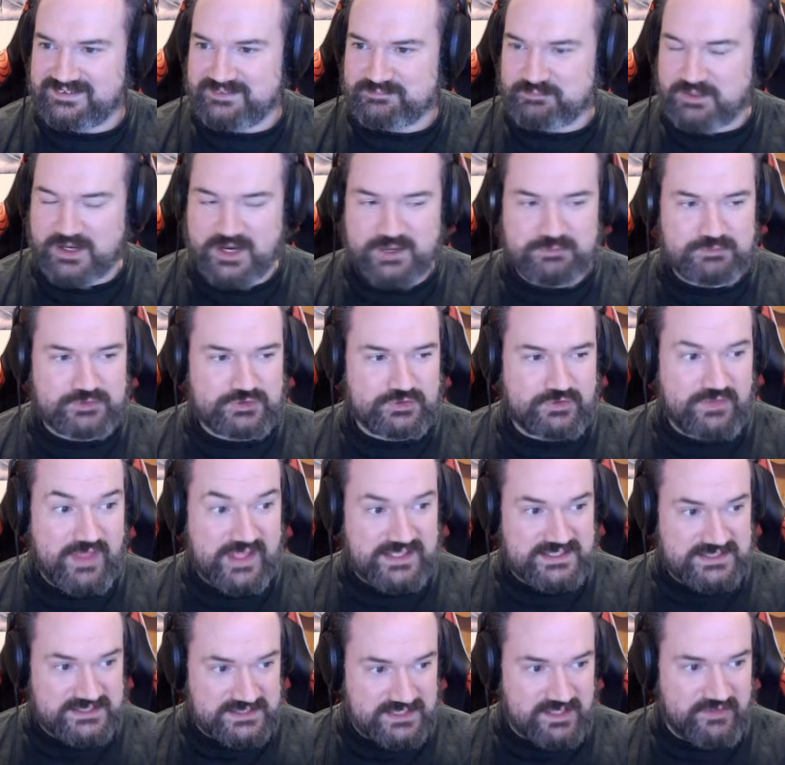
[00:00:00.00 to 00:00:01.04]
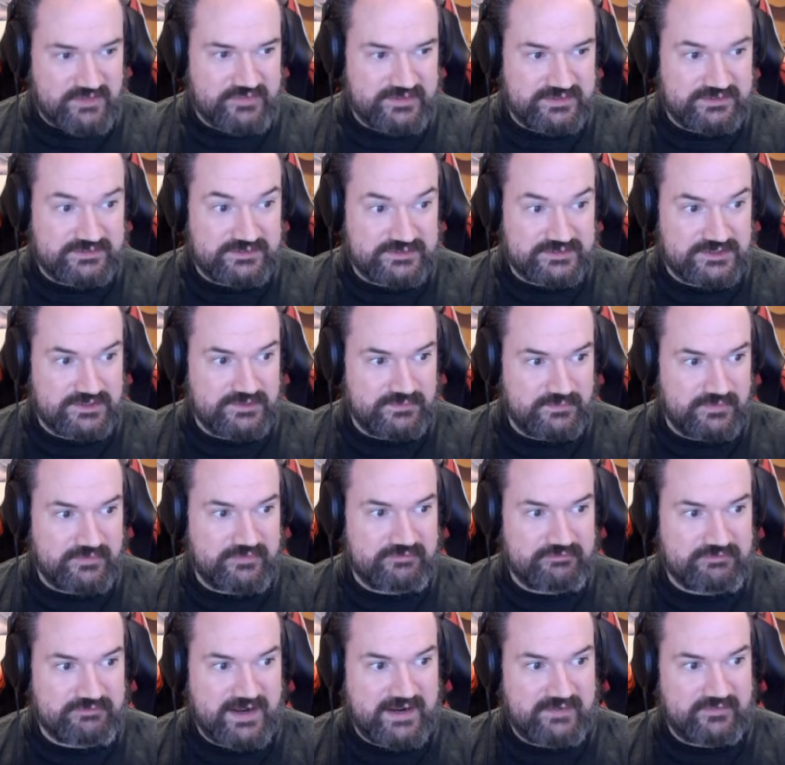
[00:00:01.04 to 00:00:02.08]
But I'm sure that's nothing to do with the
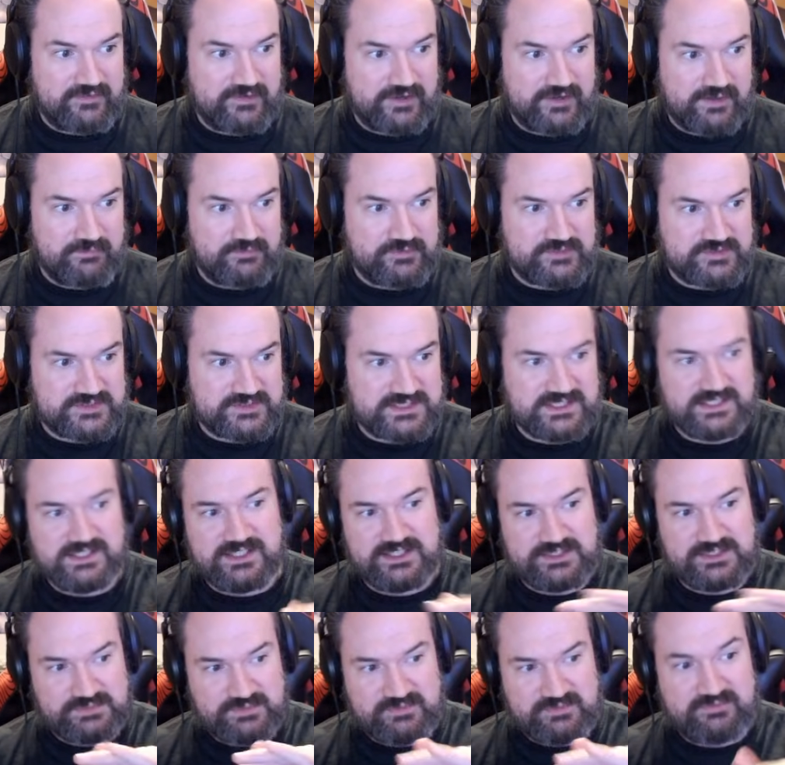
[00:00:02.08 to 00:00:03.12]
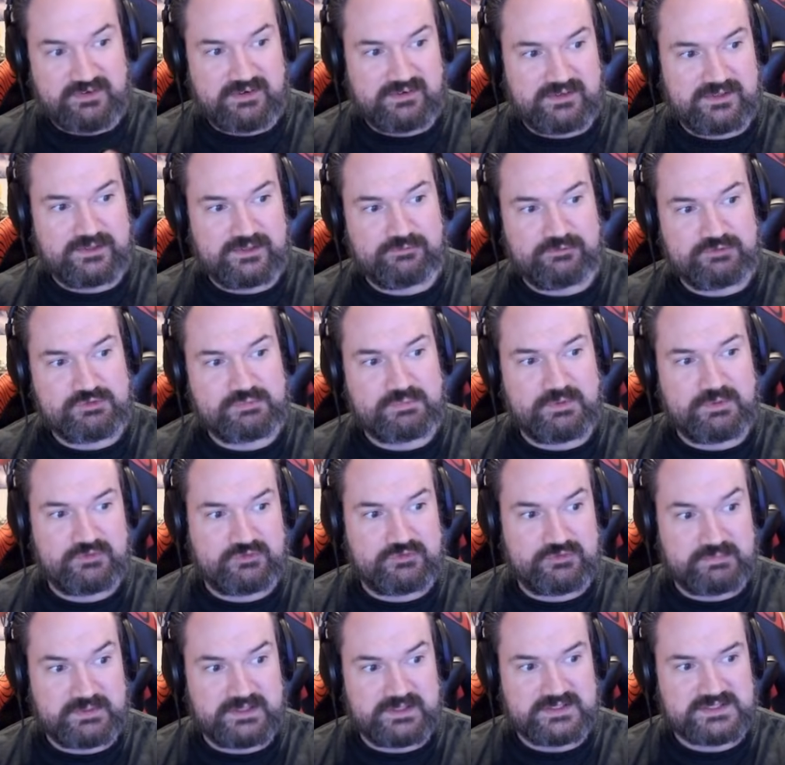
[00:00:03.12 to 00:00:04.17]
fact that I was a teenager with very little
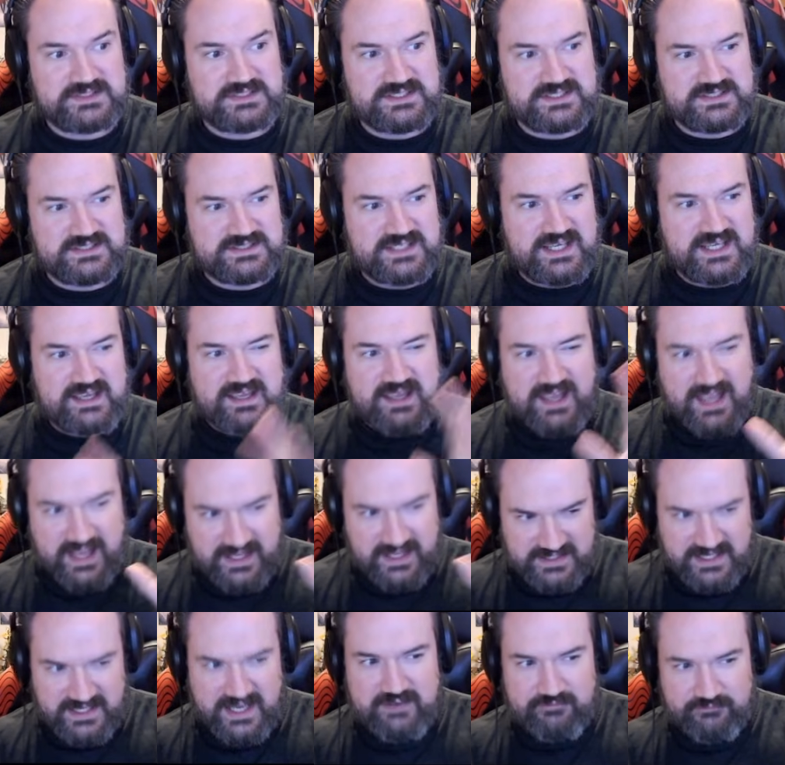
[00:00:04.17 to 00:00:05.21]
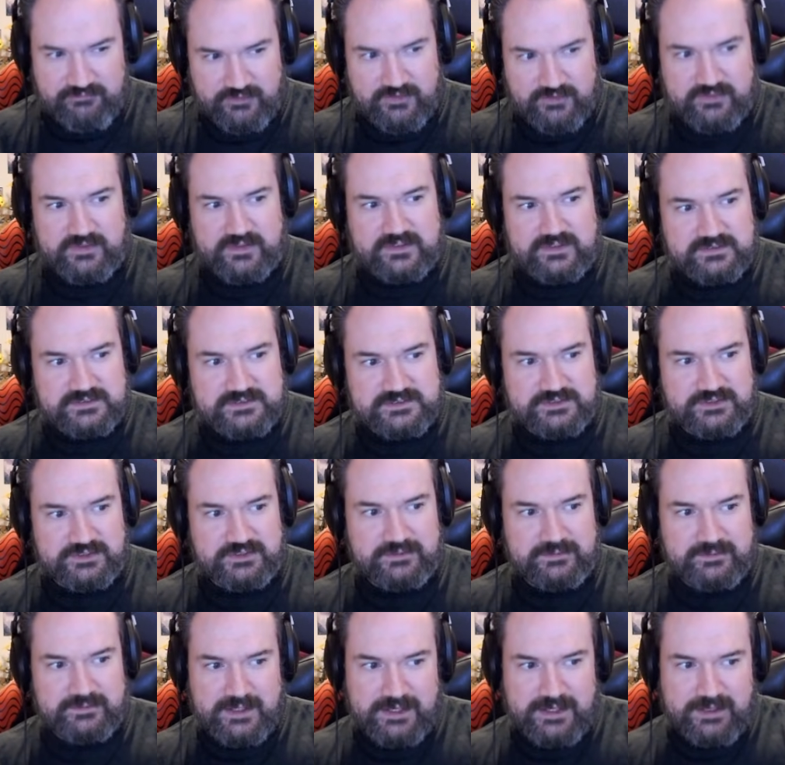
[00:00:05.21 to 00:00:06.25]
responsibilities, and everything to
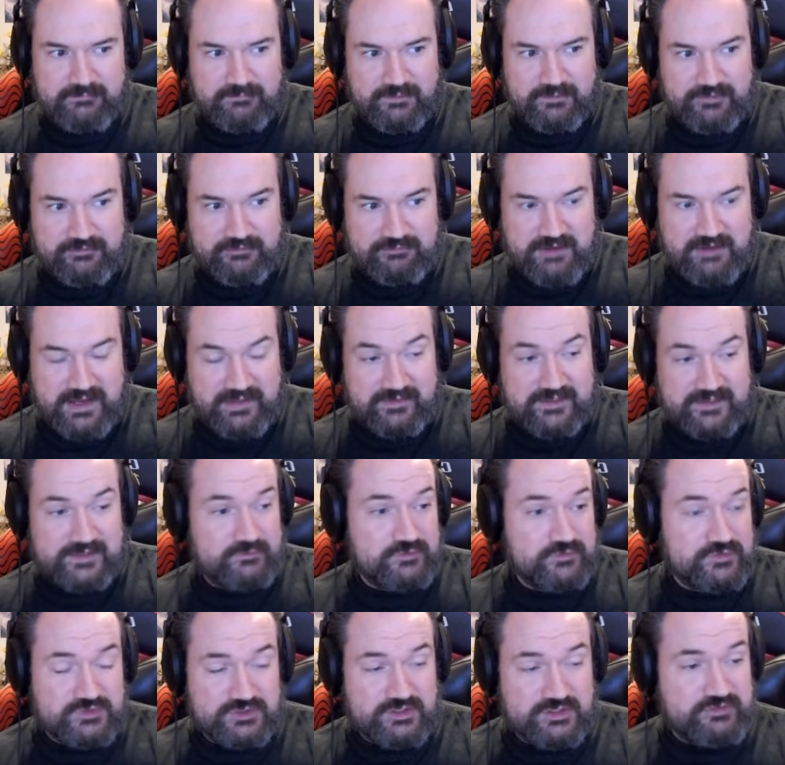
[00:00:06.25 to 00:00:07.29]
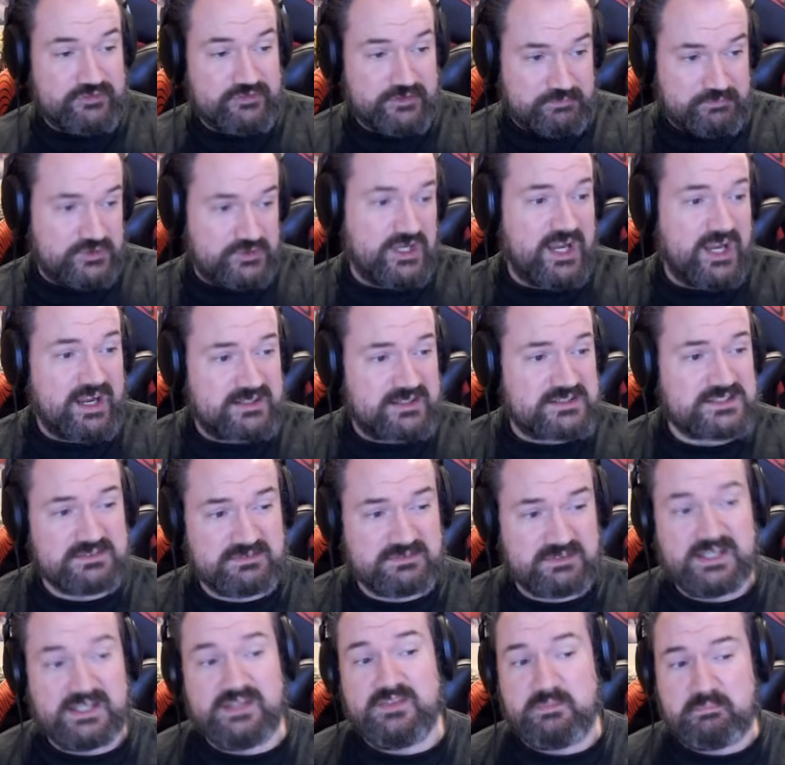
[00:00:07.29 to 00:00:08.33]
do with the fact that it was just
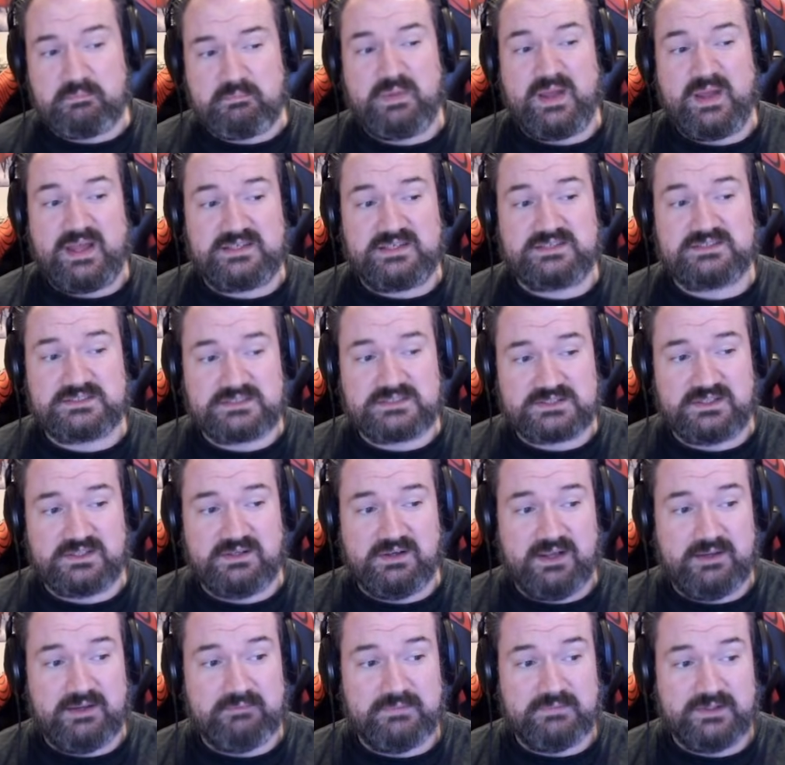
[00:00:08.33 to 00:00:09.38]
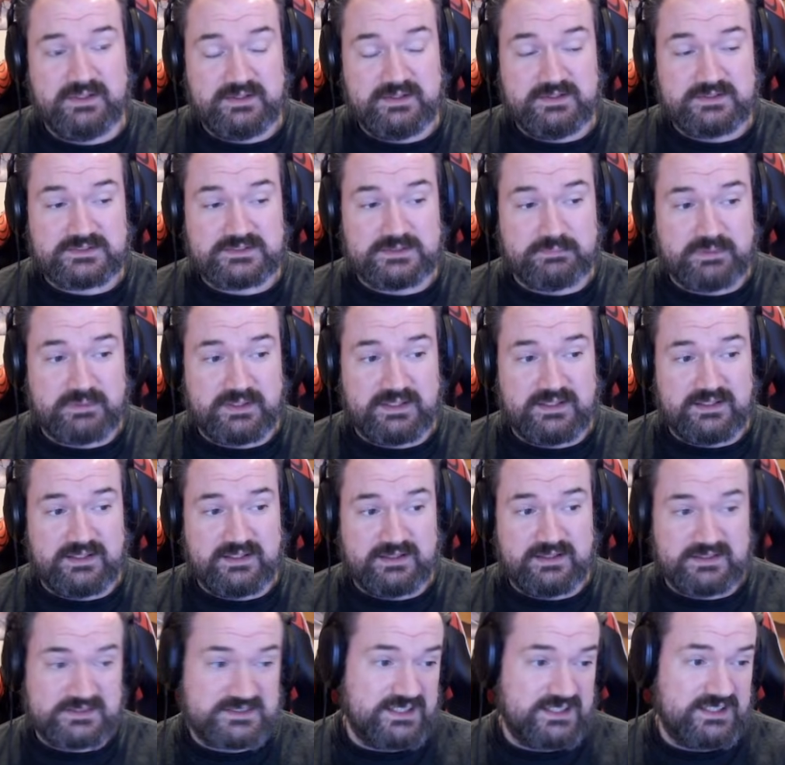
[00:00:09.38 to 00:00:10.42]
objectively the best time to be
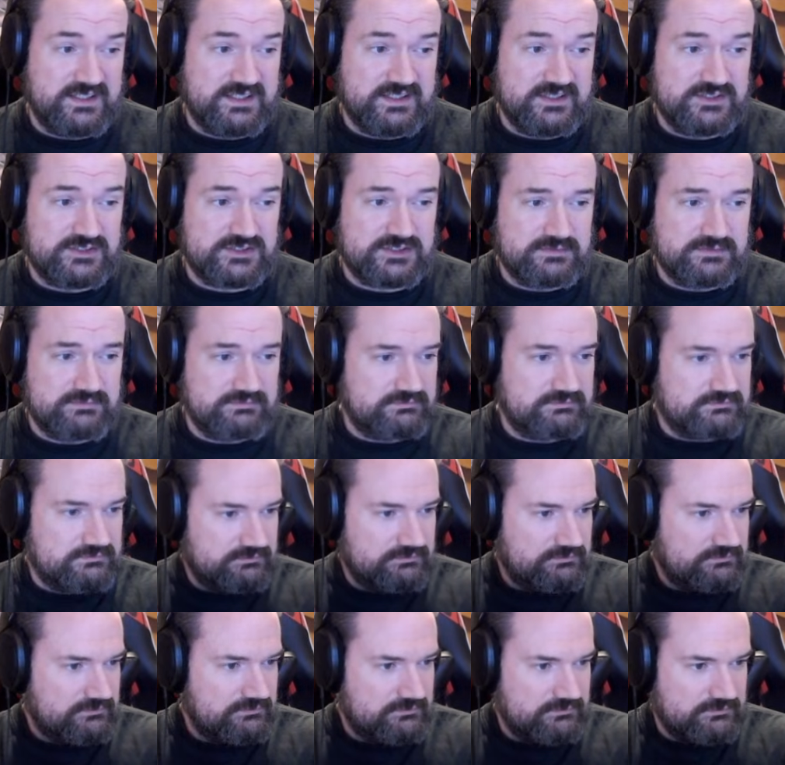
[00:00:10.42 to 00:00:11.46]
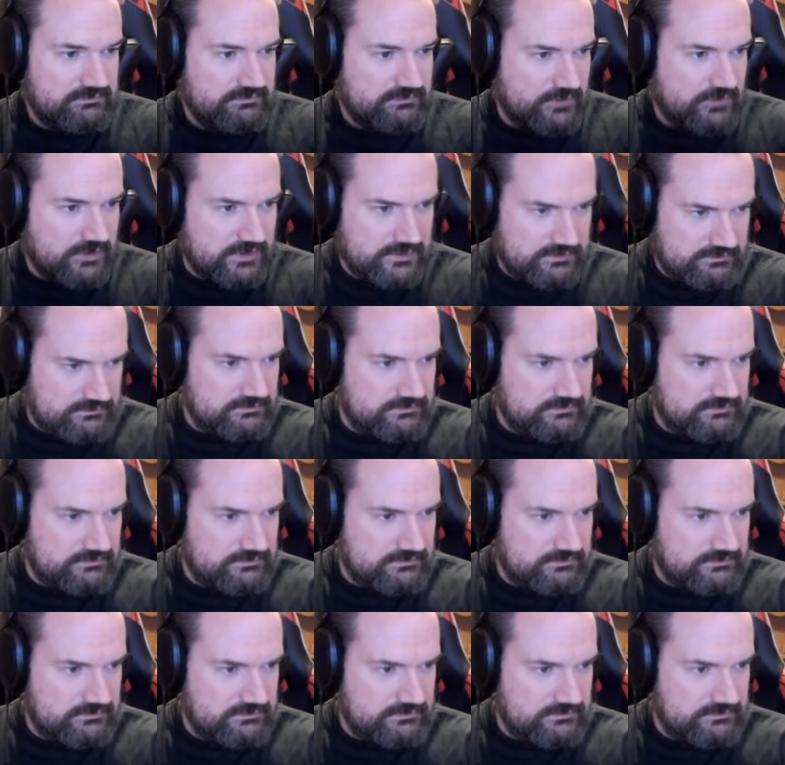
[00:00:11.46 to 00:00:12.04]
a teenager, right?